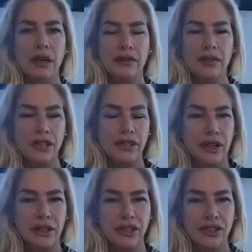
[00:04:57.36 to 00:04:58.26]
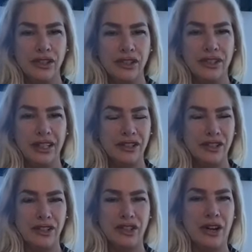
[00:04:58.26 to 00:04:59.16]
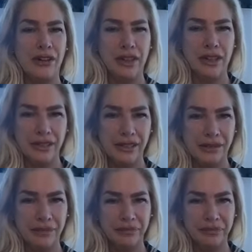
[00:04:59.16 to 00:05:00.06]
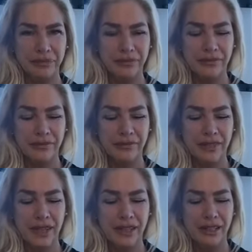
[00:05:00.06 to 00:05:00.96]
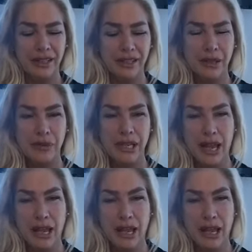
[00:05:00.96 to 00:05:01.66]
first of all, let's just share this. To be